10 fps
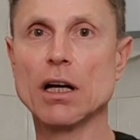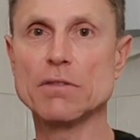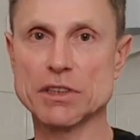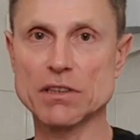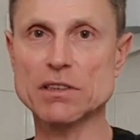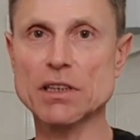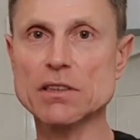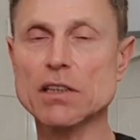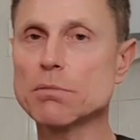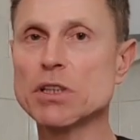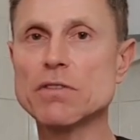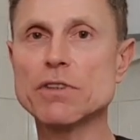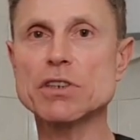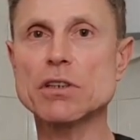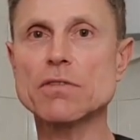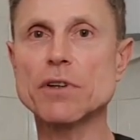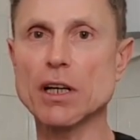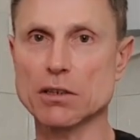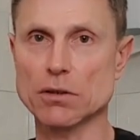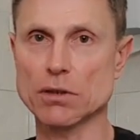Phytoncides have beneficial
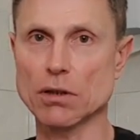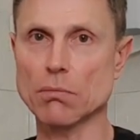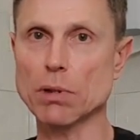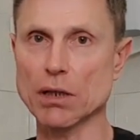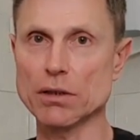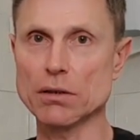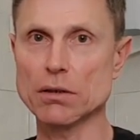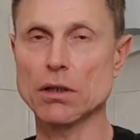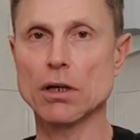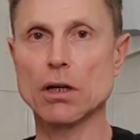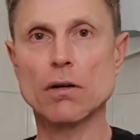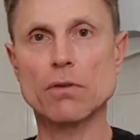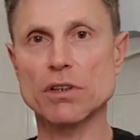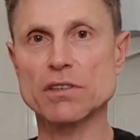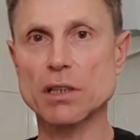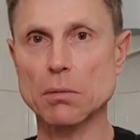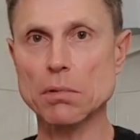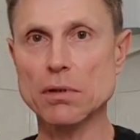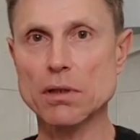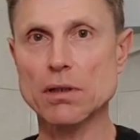effect on our body. For
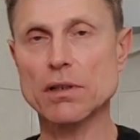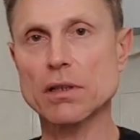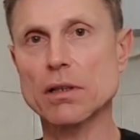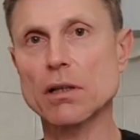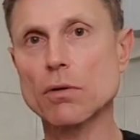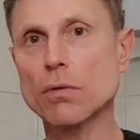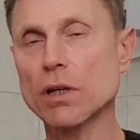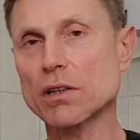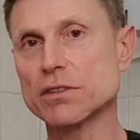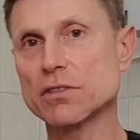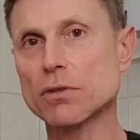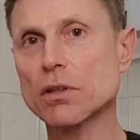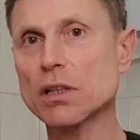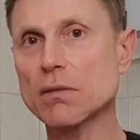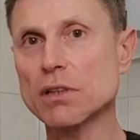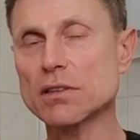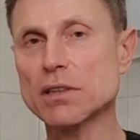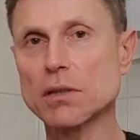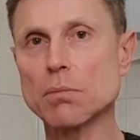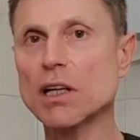example, they can lower cortisol
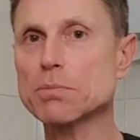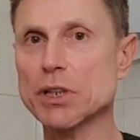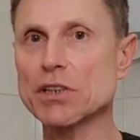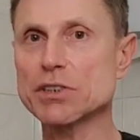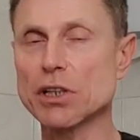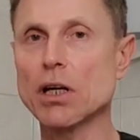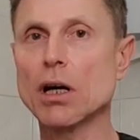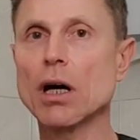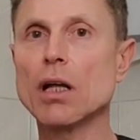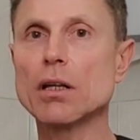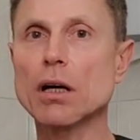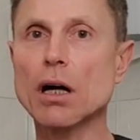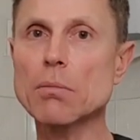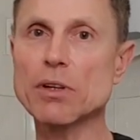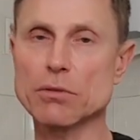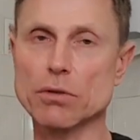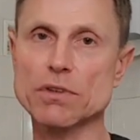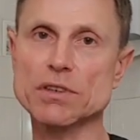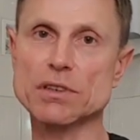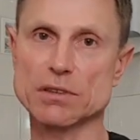levels and blood pressure and calm the
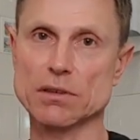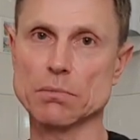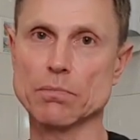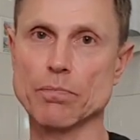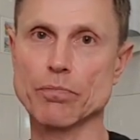nervous system.